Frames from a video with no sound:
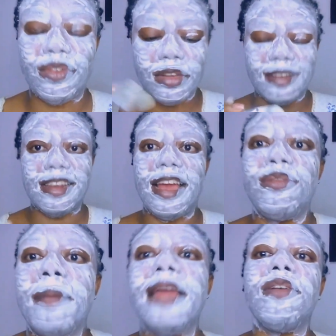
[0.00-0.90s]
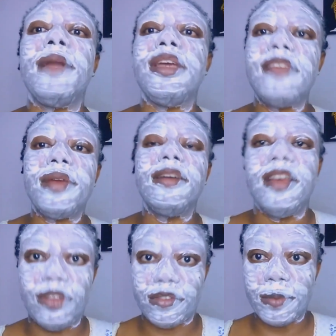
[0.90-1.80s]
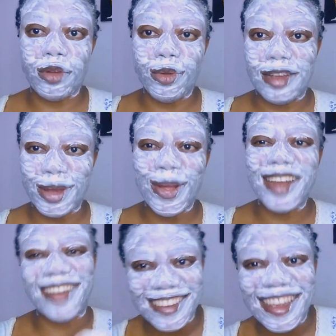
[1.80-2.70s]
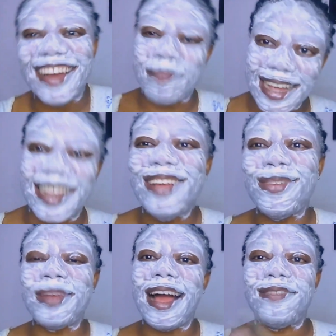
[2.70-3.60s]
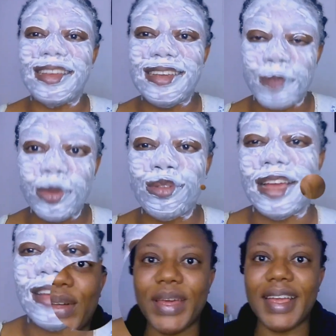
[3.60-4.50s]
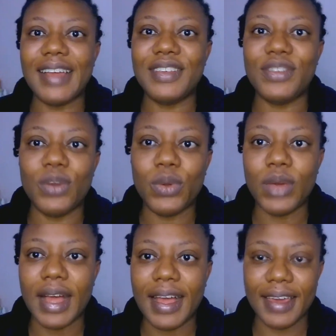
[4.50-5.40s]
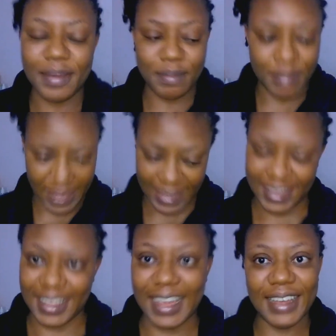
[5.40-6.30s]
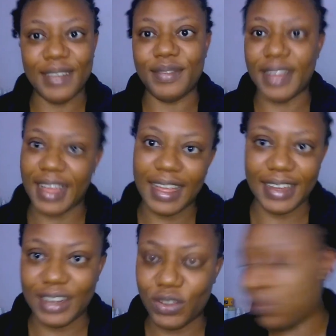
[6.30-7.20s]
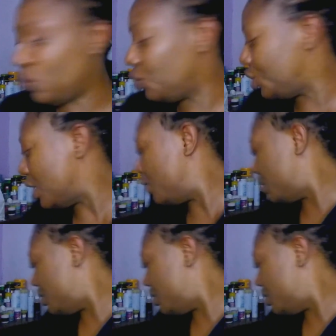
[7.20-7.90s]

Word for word: So I'm going to do that off camera and of course have my bath before coming back guys, to so I am back. I have had a cool shower.